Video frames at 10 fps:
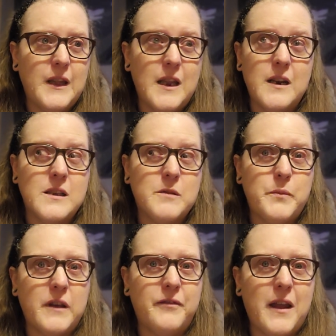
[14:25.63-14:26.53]
it is a
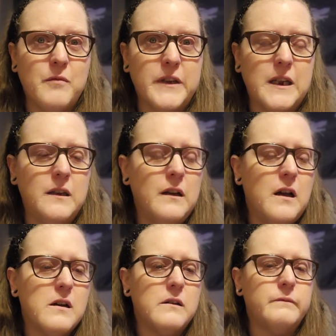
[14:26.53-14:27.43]
big family
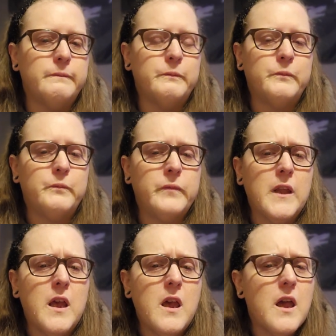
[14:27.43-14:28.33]
um,
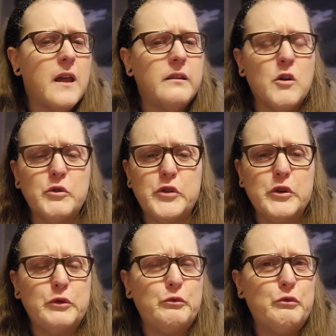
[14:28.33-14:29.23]
and those
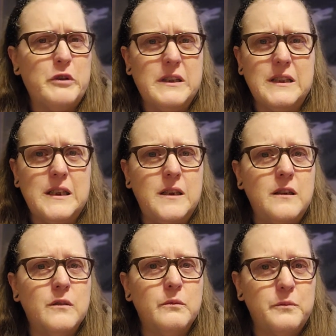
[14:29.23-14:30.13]
are really
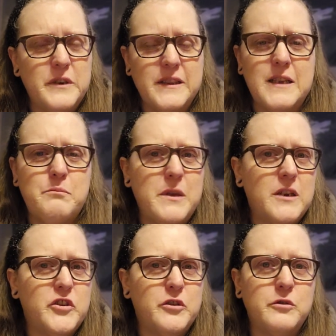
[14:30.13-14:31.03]
really
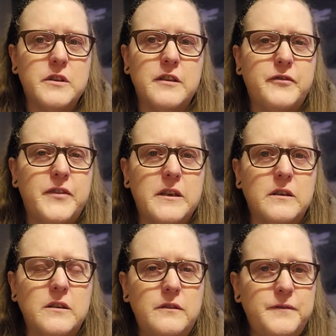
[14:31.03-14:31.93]
big shoes to fill.